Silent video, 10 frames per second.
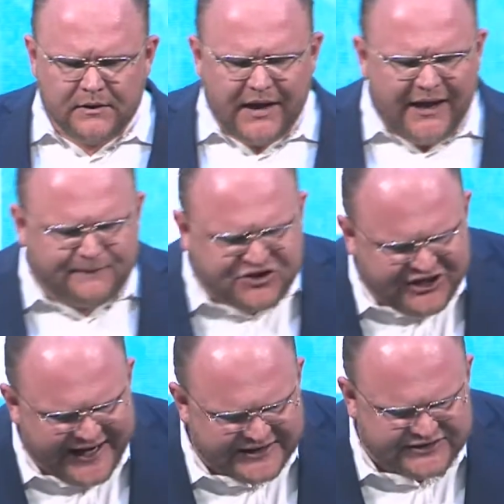If
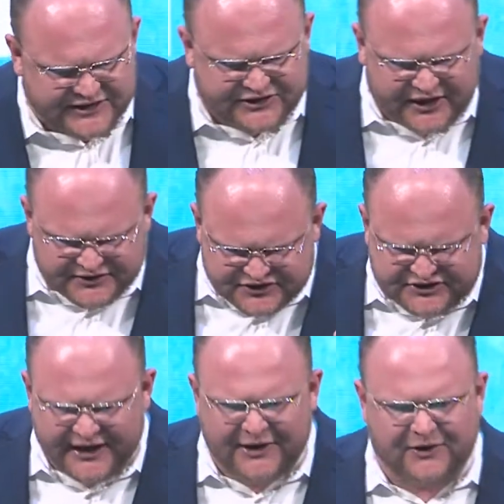Jesus
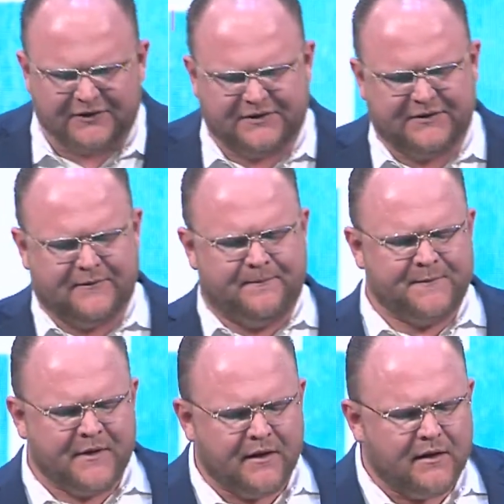considered
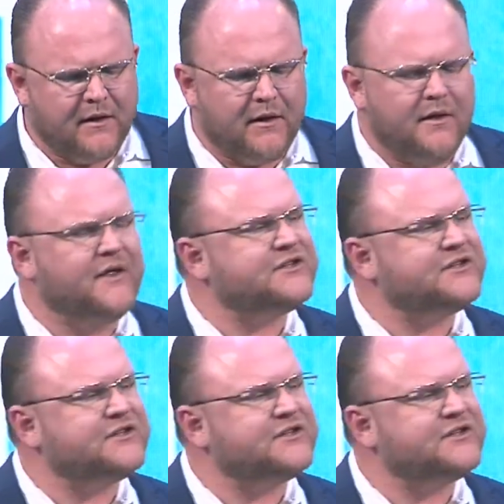the